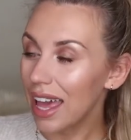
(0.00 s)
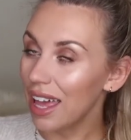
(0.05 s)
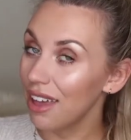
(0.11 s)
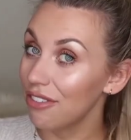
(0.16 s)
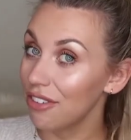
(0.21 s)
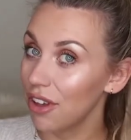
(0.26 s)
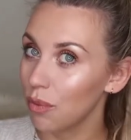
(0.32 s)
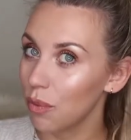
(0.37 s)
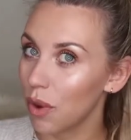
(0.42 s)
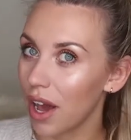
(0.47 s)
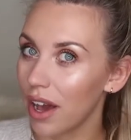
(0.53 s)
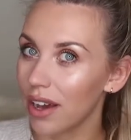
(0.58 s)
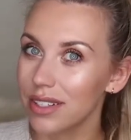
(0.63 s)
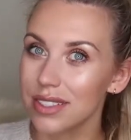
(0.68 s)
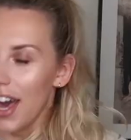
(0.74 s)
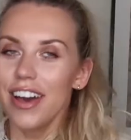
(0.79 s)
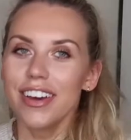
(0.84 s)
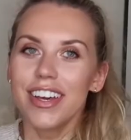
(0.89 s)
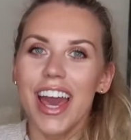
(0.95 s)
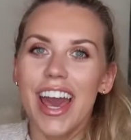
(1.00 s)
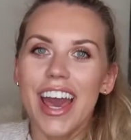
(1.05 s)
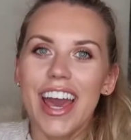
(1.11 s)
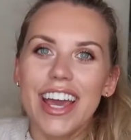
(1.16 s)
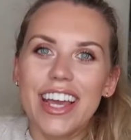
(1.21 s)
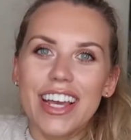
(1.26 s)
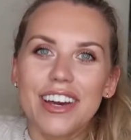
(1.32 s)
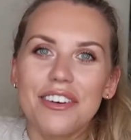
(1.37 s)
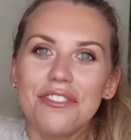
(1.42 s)
if it works.
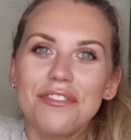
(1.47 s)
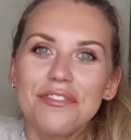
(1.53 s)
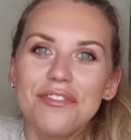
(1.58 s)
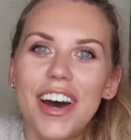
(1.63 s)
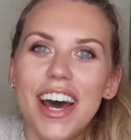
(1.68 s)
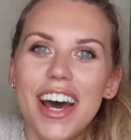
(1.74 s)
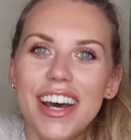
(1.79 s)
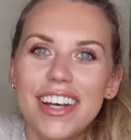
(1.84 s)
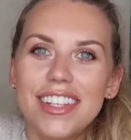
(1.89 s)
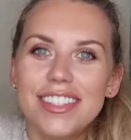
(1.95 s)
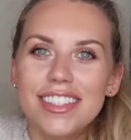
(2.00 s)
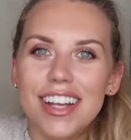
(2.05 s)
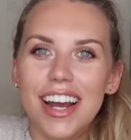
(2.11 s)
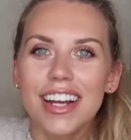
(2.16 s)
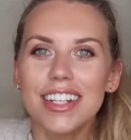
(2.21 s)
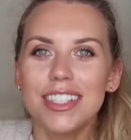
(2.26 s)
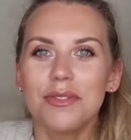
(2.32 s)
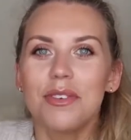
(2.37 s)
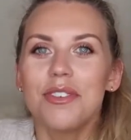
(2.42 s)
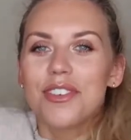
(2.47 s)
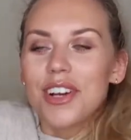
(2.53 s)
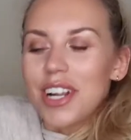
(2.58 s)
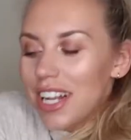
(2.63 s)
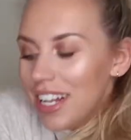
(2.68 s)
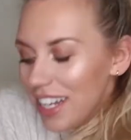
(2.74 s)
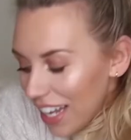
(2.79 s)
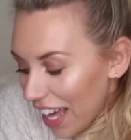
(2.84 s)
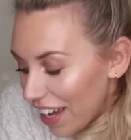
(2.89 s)
Okay, first item of
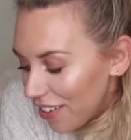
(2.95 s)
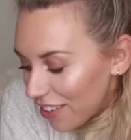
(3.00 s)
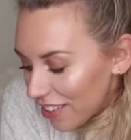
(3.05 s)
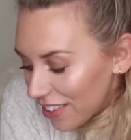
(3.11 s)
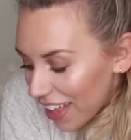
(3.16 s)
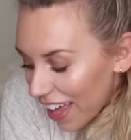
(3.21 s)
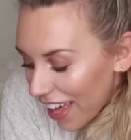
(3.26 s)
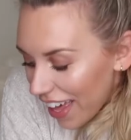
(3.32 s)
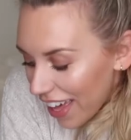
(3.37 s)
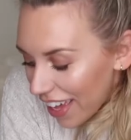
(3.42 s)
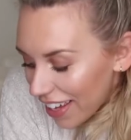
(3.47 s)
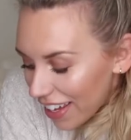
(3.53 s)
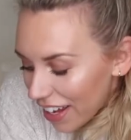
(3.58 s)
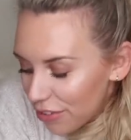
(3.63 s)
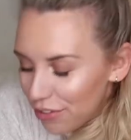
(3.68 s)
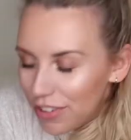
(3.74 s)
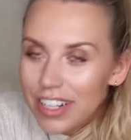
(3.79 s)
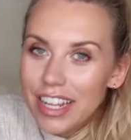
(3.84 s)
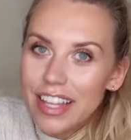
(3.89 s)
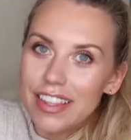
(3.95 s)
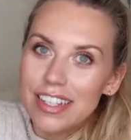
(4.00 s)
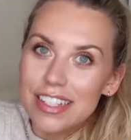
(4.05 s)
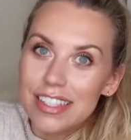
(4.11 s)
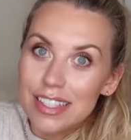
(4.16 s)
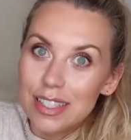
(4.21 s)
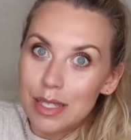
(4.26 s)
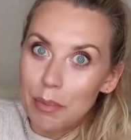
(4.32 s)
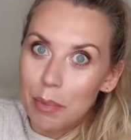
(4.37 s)
clothing. I feel like
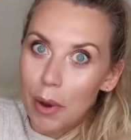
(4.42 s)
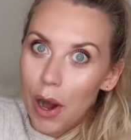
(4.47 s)
this is a